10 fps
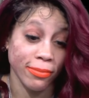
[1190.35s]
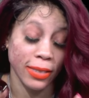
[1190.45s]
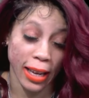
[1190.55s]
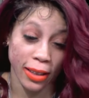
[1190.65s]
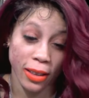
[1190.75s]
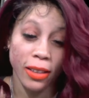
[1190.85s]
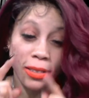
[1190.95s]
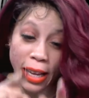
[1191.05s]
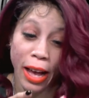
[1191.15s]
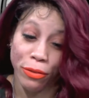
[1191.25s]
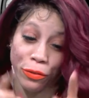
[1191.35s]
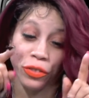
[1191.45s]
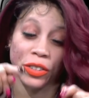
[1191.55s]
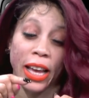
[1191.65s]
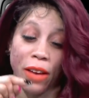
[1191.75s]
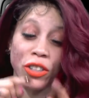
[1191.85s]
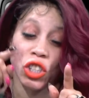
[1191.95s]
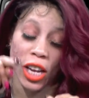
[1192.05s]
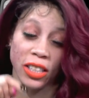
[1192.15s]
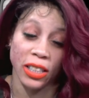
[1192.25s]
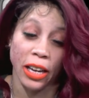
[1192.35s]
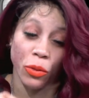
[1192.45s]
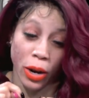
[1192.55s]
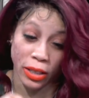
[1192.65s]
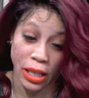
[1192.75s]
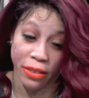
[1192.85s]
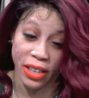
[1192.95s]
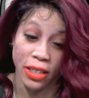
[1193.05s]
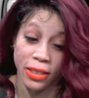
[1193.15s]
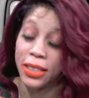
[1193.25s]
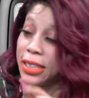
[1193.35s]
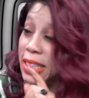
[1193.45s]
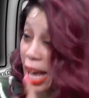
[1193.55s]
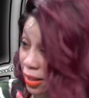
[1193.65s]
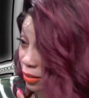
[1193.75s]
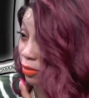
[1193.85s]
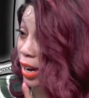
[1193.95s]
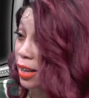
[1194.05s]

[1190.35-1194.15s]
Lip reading: Like, they haven't changed their criteria yet, right?